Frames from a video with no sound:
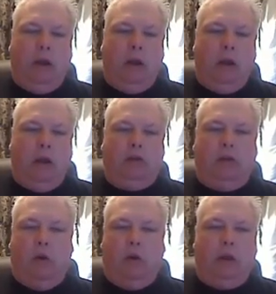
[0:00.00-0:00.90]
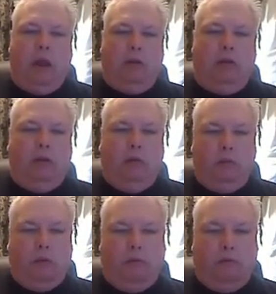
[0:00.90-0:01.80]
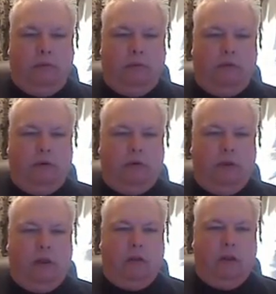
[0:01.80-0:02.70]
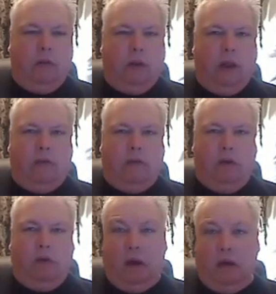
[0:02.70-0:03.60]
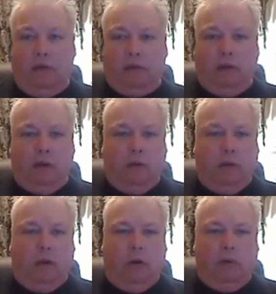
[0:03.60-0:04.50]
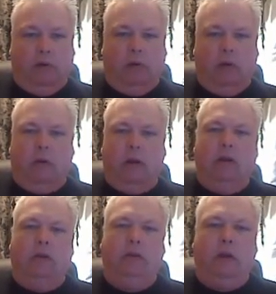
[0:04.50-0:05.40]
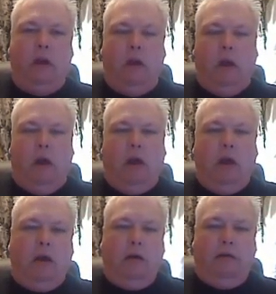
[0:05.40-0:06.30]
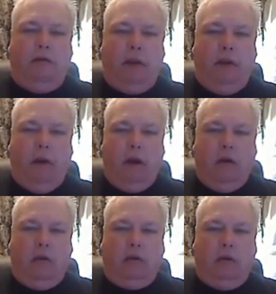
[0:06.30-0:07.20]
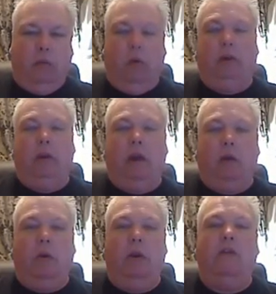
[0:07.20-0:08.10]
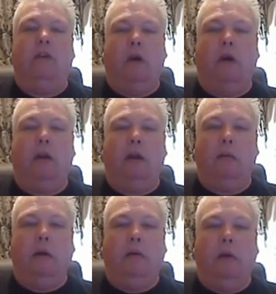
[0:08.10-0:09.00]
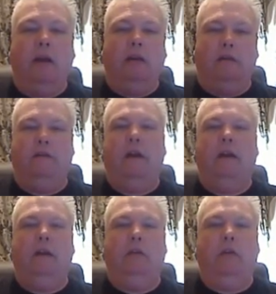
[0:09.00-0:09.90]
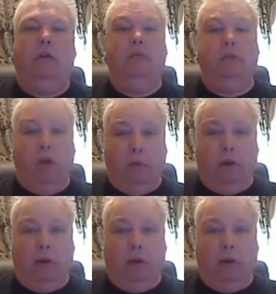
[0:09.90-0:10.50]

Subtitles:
And so, okay, the first thing that we have to do, obviously, that we always do, is figure out what the heck we're even talking about, right? Defining terms.